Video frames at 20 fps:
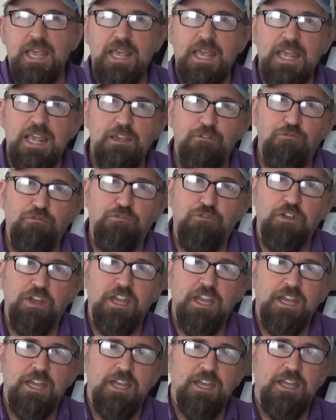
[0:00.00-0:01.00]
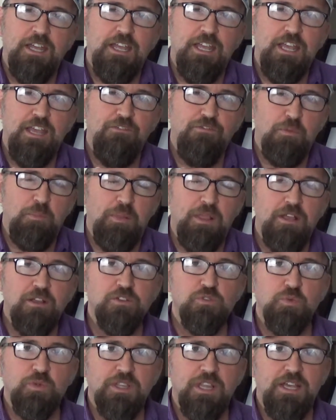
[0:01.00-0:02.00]
If the
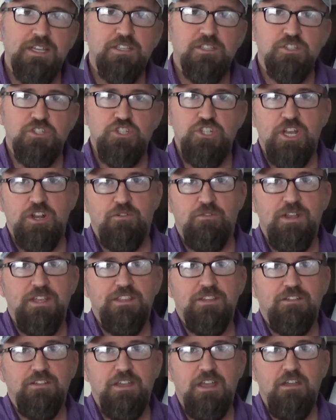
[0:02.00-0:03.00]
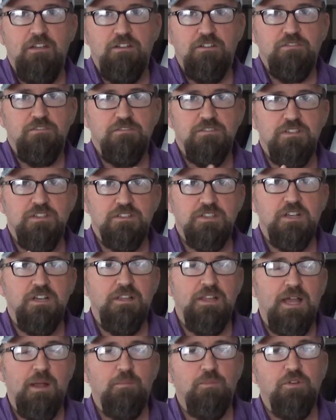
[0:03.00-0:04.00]
players would like to generate their characters as a
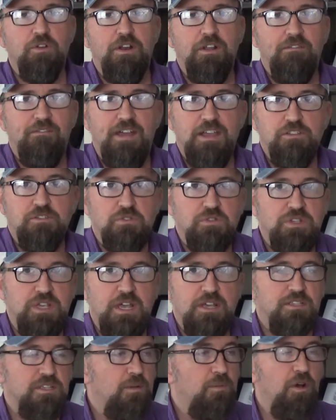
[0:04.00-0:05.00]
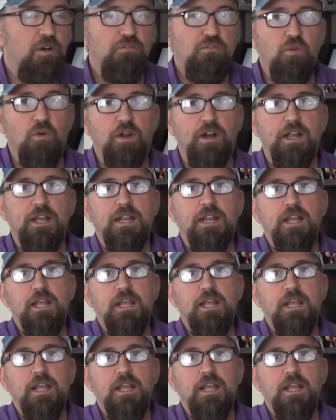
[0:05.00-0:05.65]
collaborative exercise, I'm all for it.